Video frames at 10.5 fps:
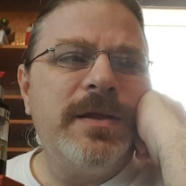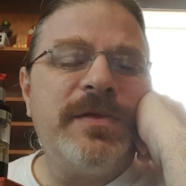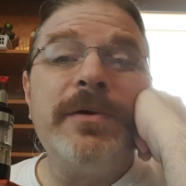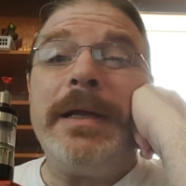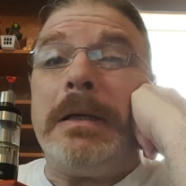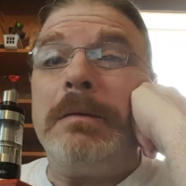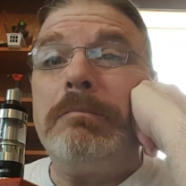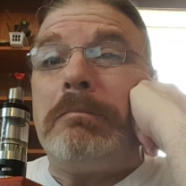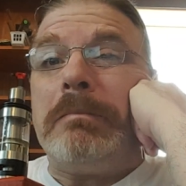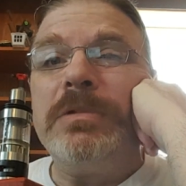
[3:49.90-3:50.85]
30,
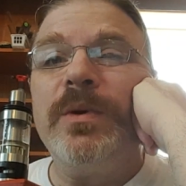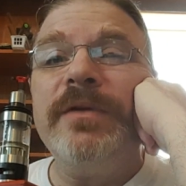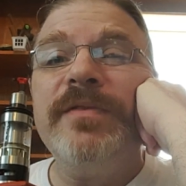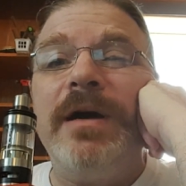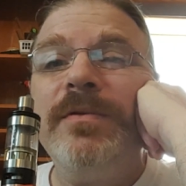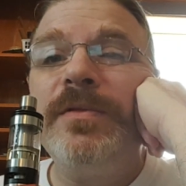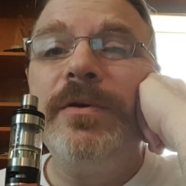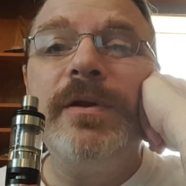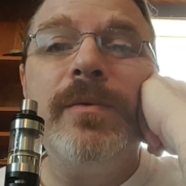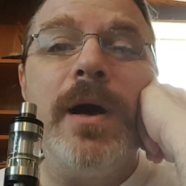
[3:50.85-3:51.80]
25 to
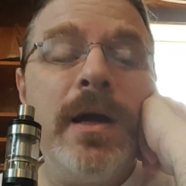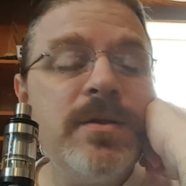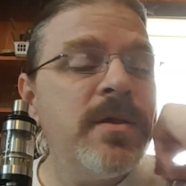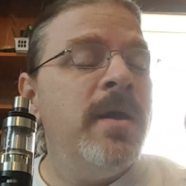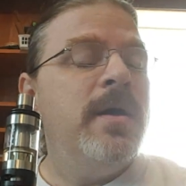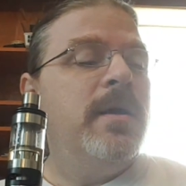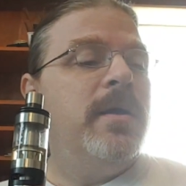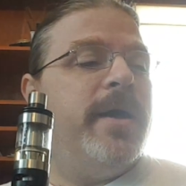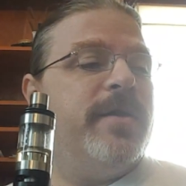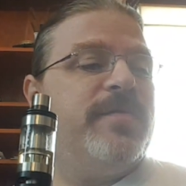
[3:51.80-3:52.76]
30 watts
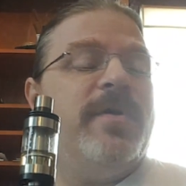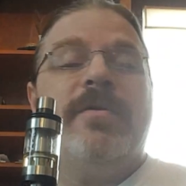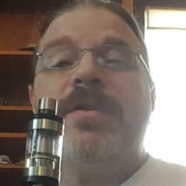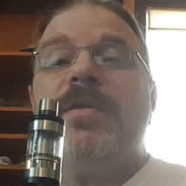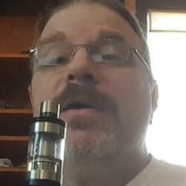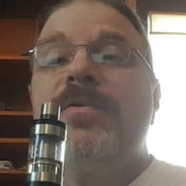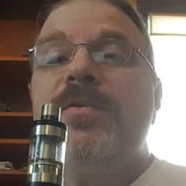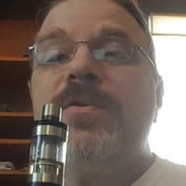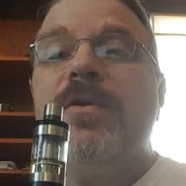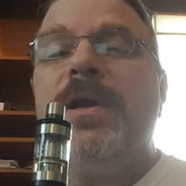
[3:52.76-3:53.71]
as far as that's
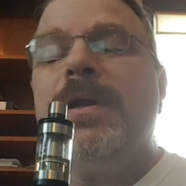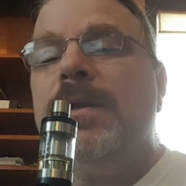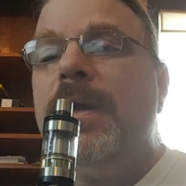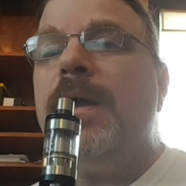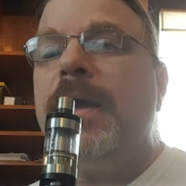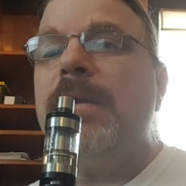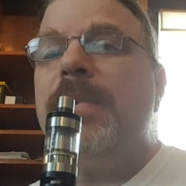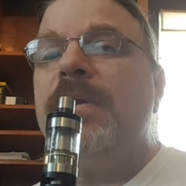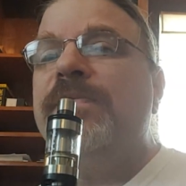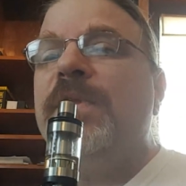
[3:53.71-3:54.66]
concerned. And I get a
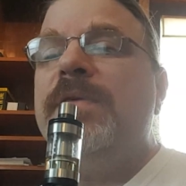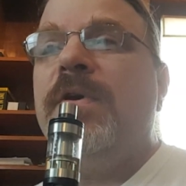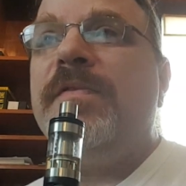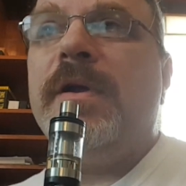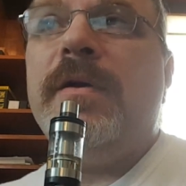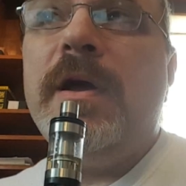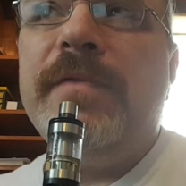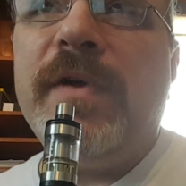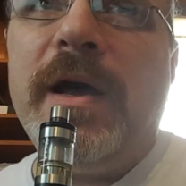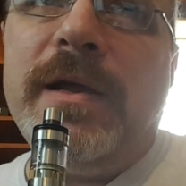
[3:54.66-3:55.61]
better flavor
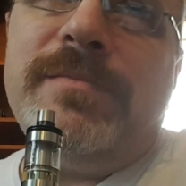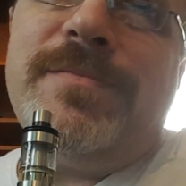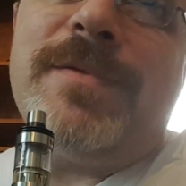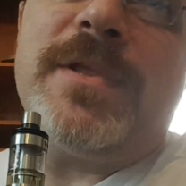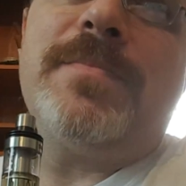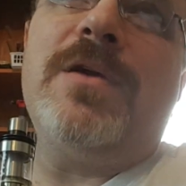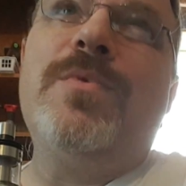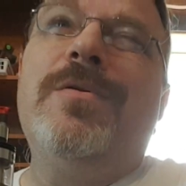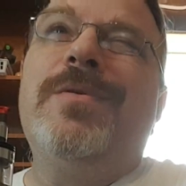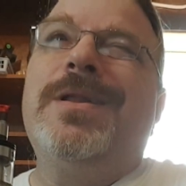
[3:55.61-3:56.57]
sometimes I
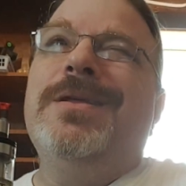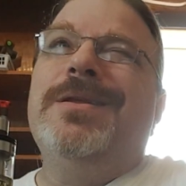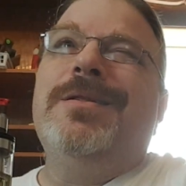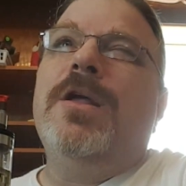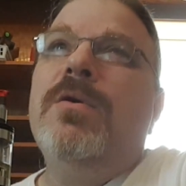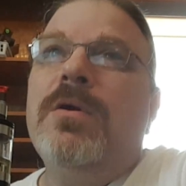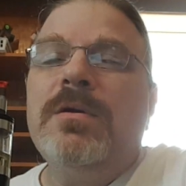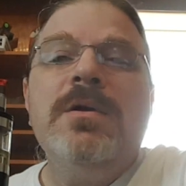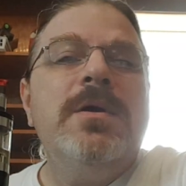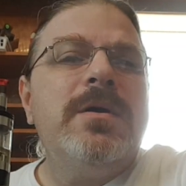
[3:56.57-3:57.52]
will run it a little
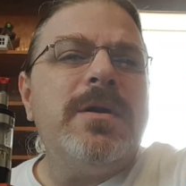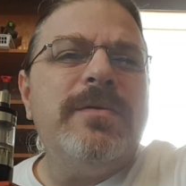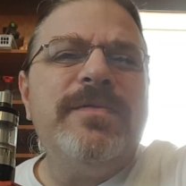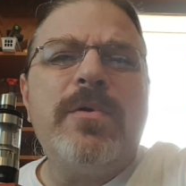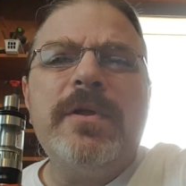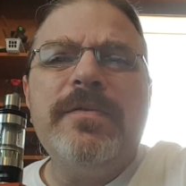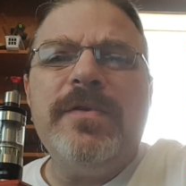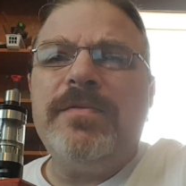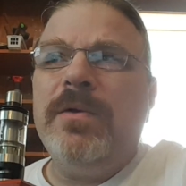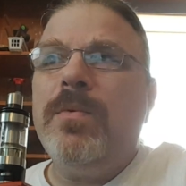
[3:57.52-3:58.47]
lower, 40 to
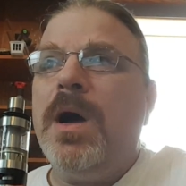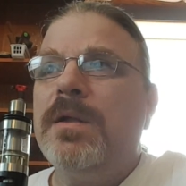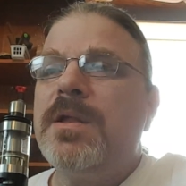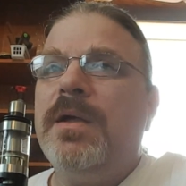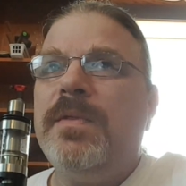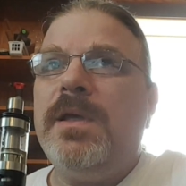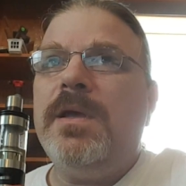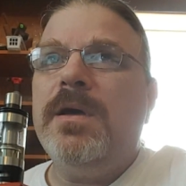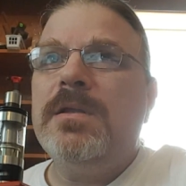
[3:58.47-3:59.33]
50 watts on the